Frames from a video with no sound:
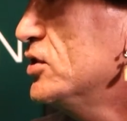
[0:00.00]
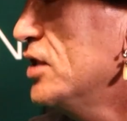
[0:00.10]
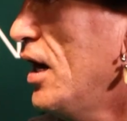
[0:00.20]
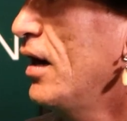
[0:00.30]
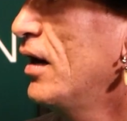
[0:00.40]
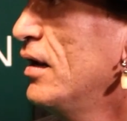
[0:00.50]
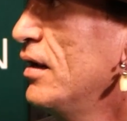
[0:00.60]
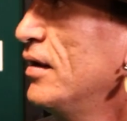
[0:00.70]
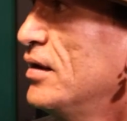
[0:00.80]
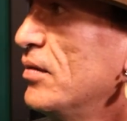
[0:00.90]
to share,
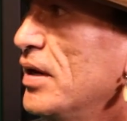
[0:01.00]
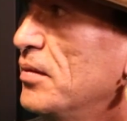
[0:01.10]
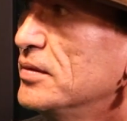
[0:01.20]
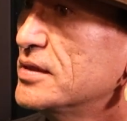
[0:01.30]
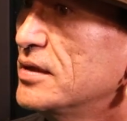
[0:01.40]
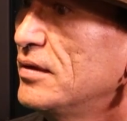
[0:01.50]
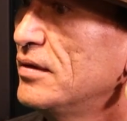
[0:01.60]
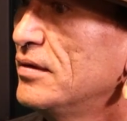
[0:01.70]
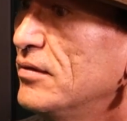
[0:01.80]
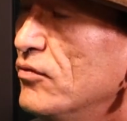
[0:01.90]
to be able to
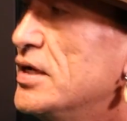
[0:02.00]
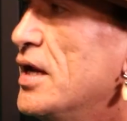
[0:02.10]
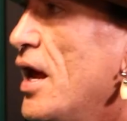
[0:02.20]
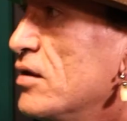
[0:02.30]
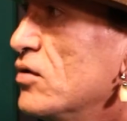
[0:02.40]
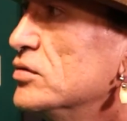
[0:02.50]
retain